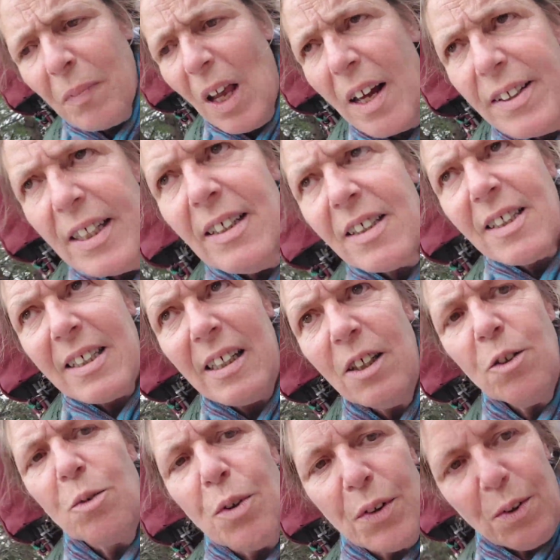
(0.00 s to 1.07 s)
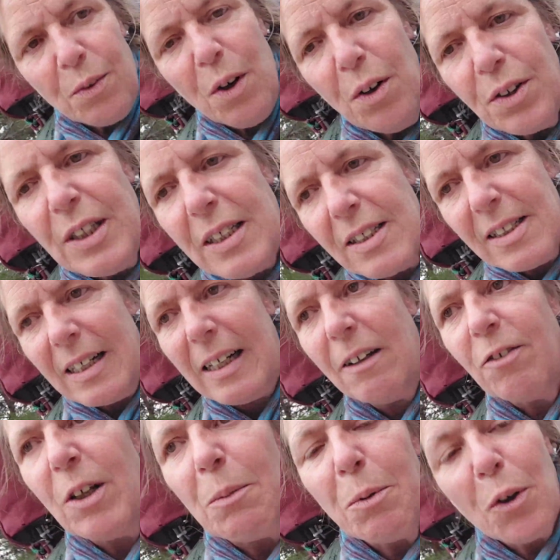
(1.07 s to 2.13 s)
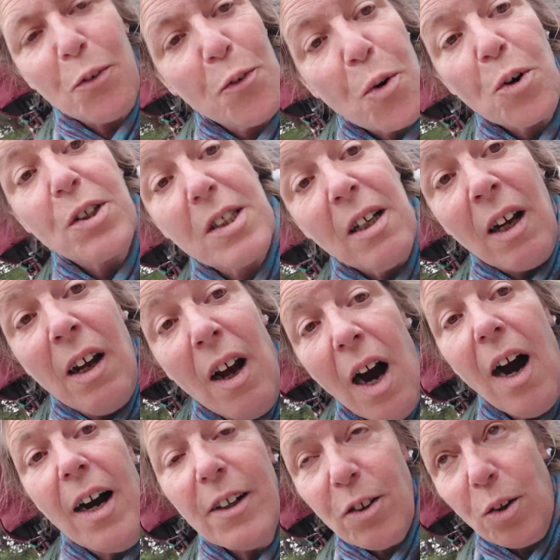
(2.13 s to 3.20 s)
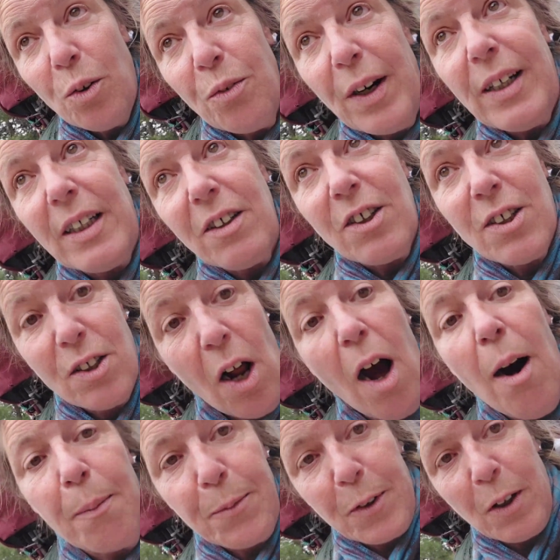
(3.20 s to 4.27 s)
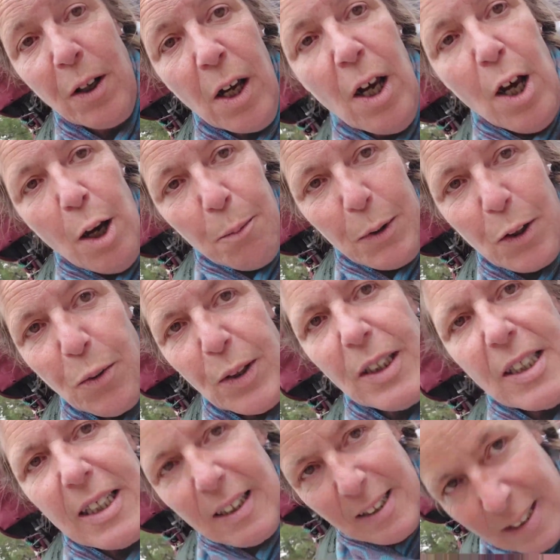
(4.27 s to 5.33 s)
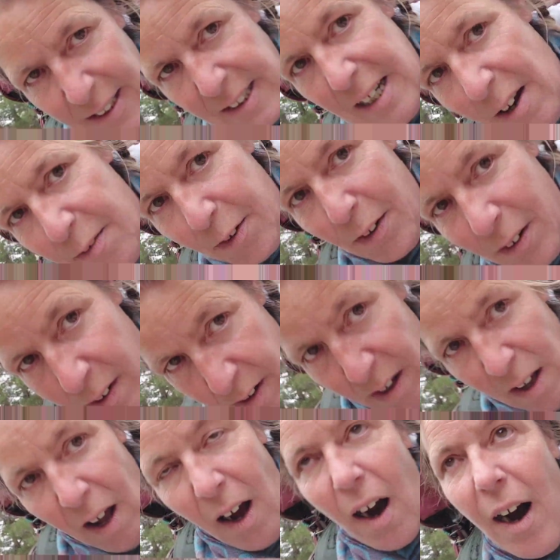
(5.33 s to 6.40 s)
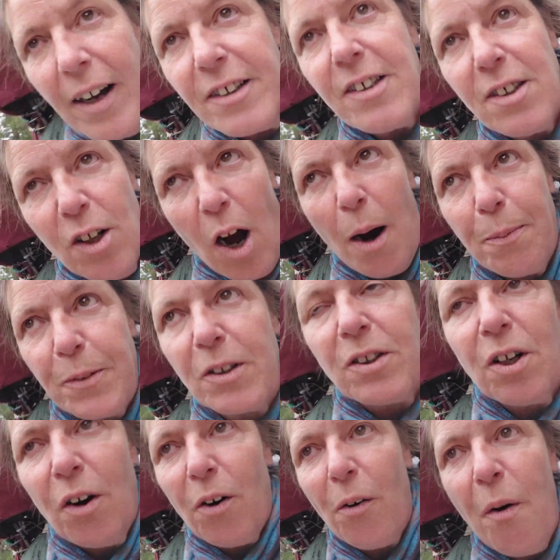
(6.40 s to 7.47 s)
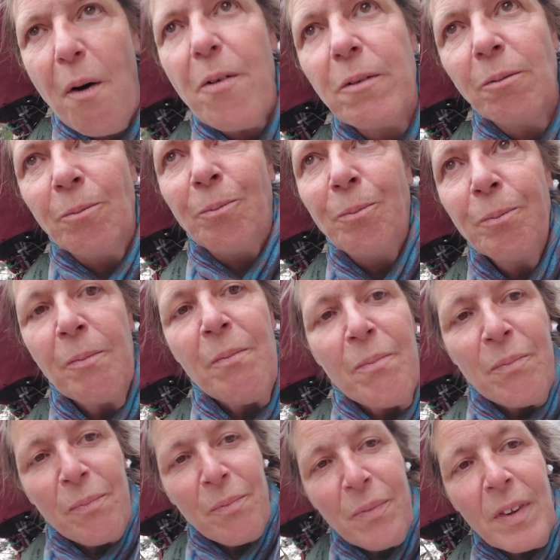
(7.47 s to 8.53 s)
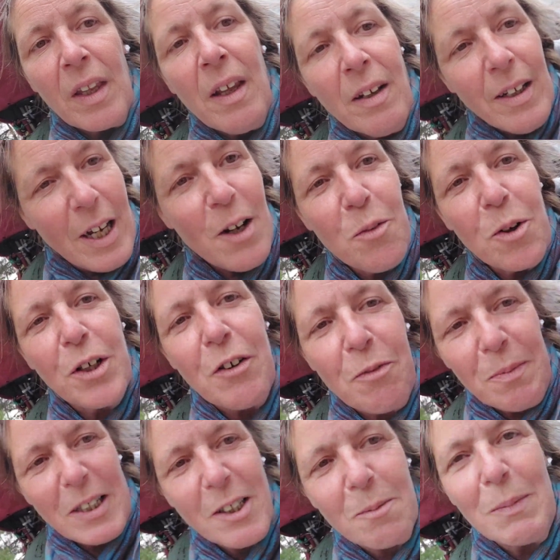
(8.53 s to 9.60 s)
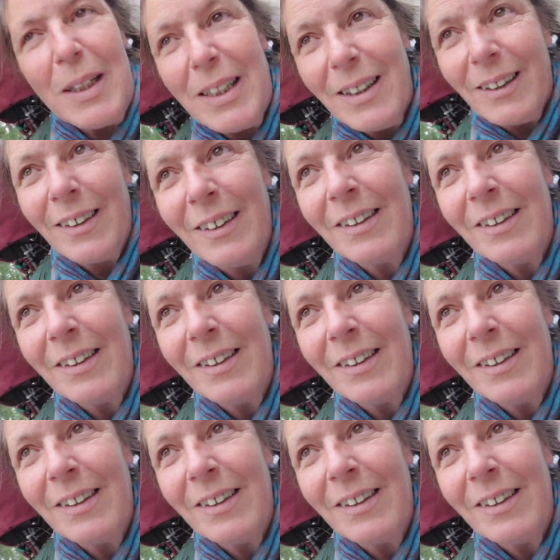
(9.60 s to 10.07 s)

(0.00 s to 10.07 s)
I didn't see you on the road yesterday evening, but of course I'd already stopped between 6 and 7. I stopped, so he would have missed me.